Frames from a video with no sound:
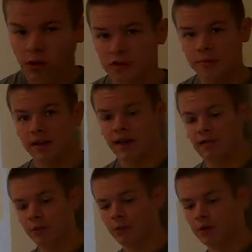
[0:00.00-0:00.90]
a more
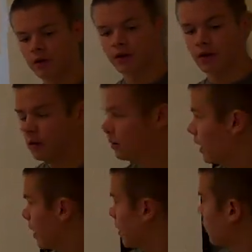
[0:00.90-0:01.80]
substantial meal, you
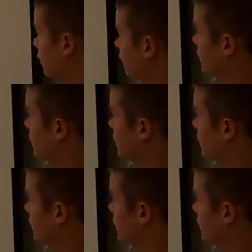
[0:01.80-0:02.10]
have